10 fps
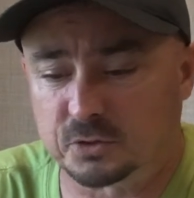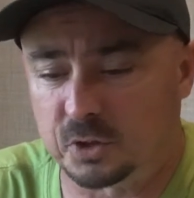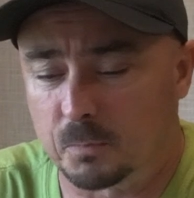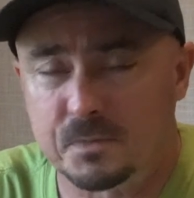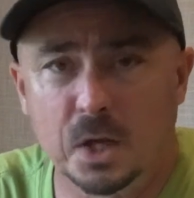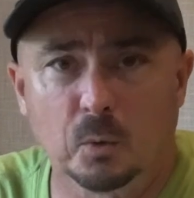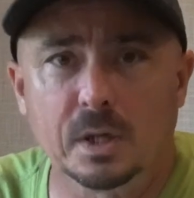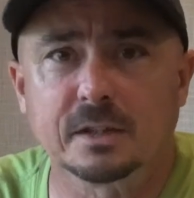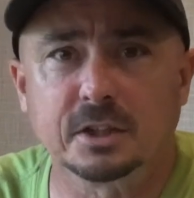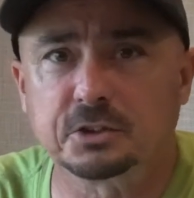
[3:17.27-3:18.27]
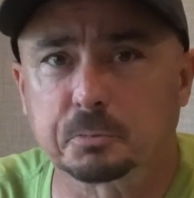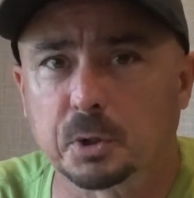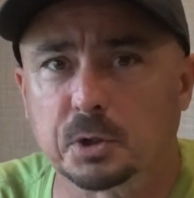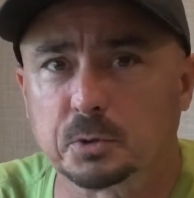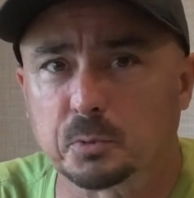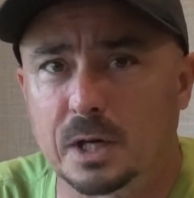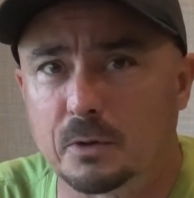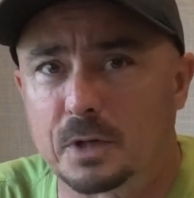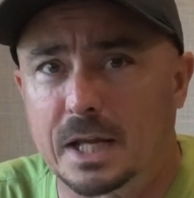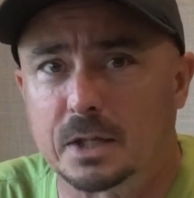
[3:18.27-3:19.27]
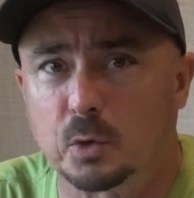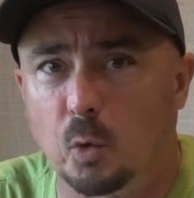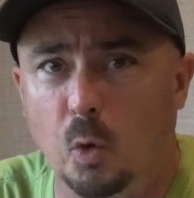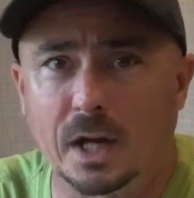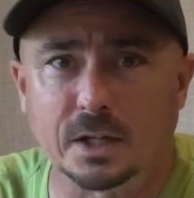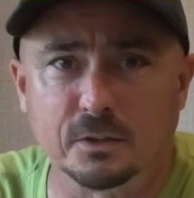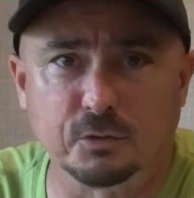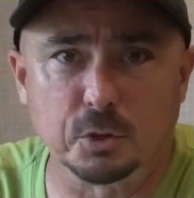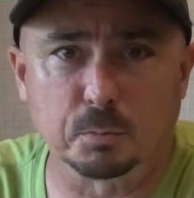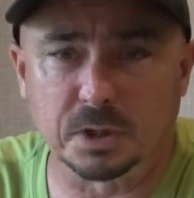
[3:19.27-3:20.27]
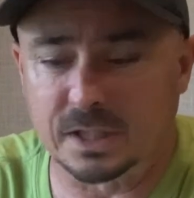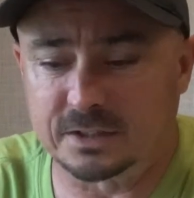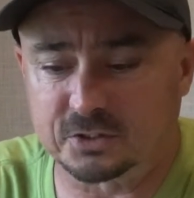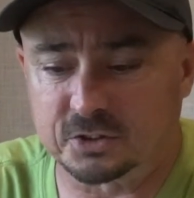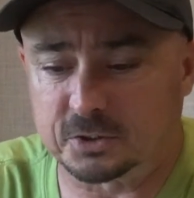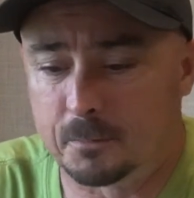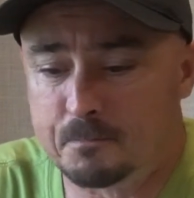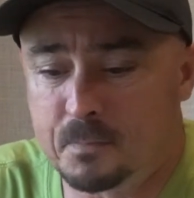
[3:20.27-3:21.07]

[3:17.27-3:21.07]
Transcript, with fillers: So we had these sprinkled around in quite a few places,